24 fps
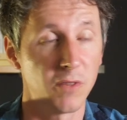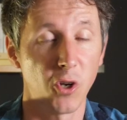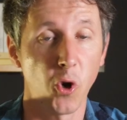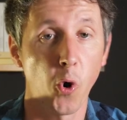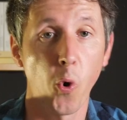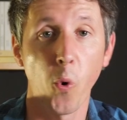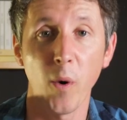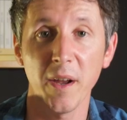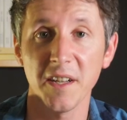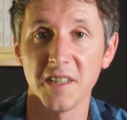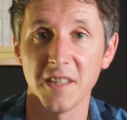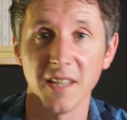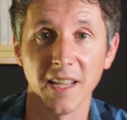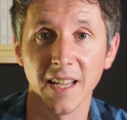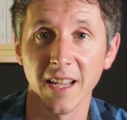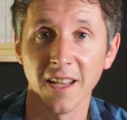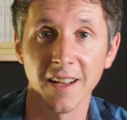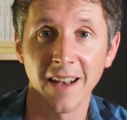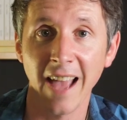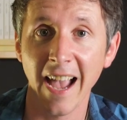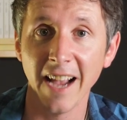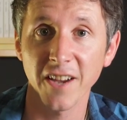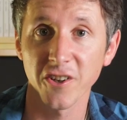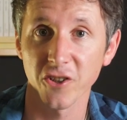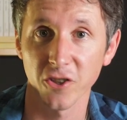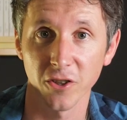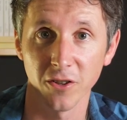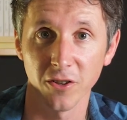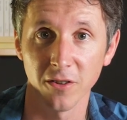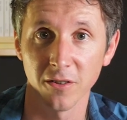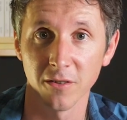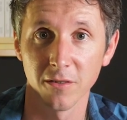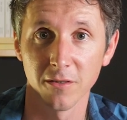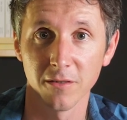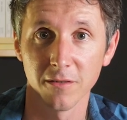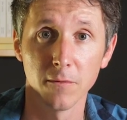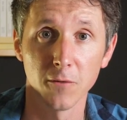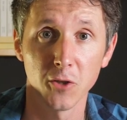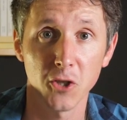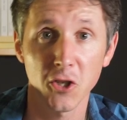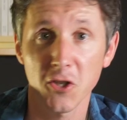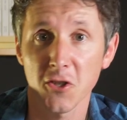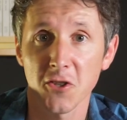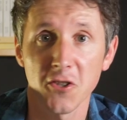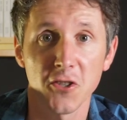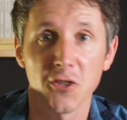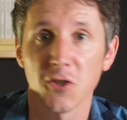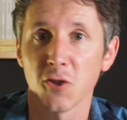quitting an action.
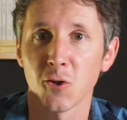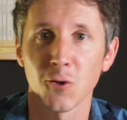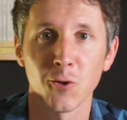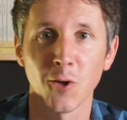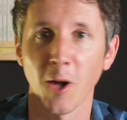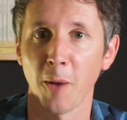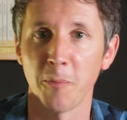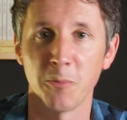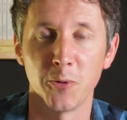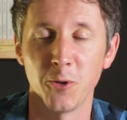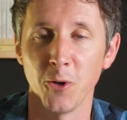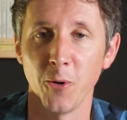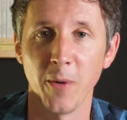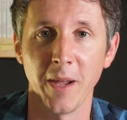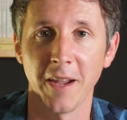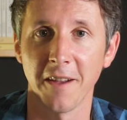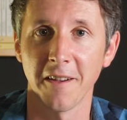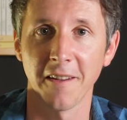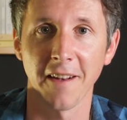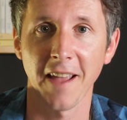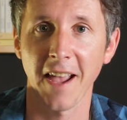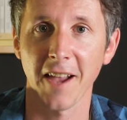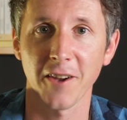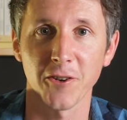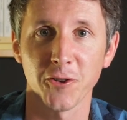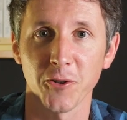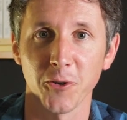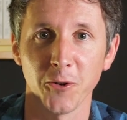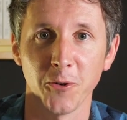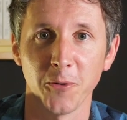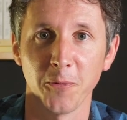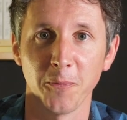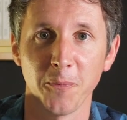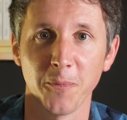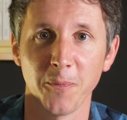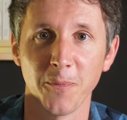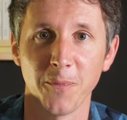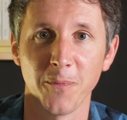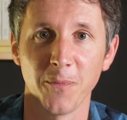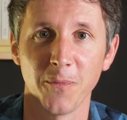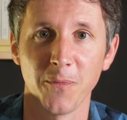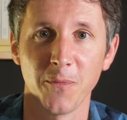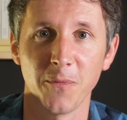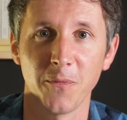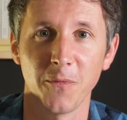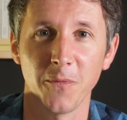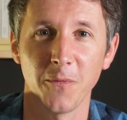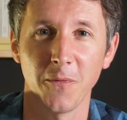Just stop doing an action.
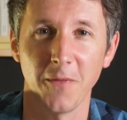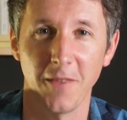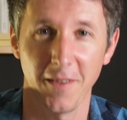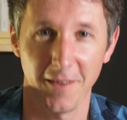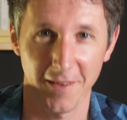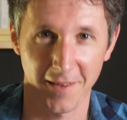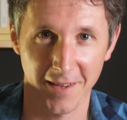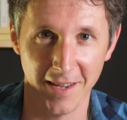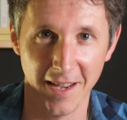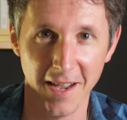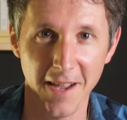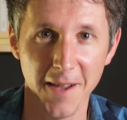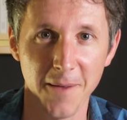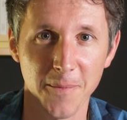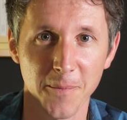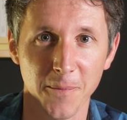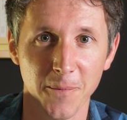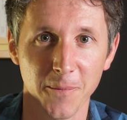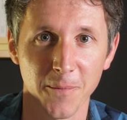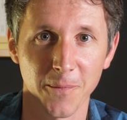Okay?